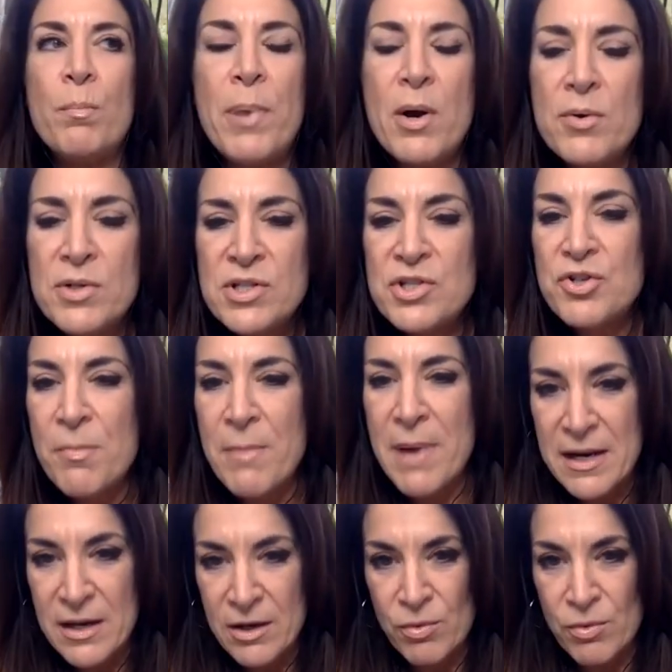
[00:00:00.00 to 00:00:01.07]

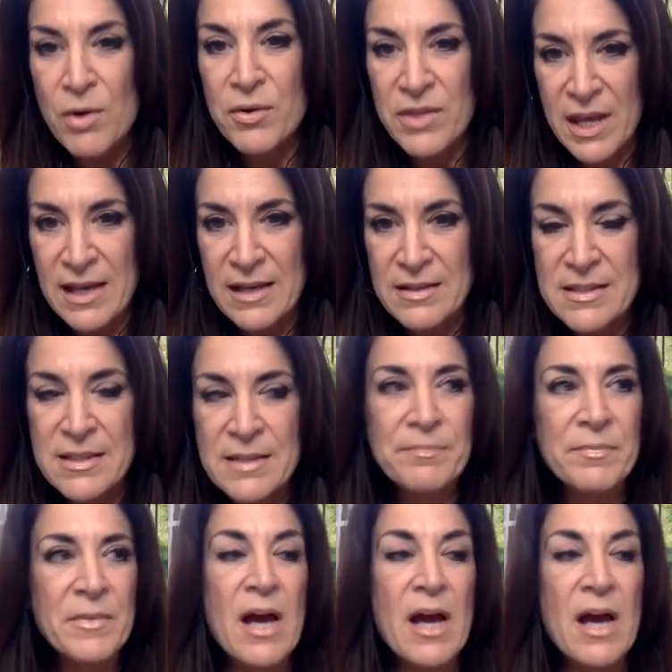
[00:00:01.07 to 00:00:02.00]
Post-traumatic growth is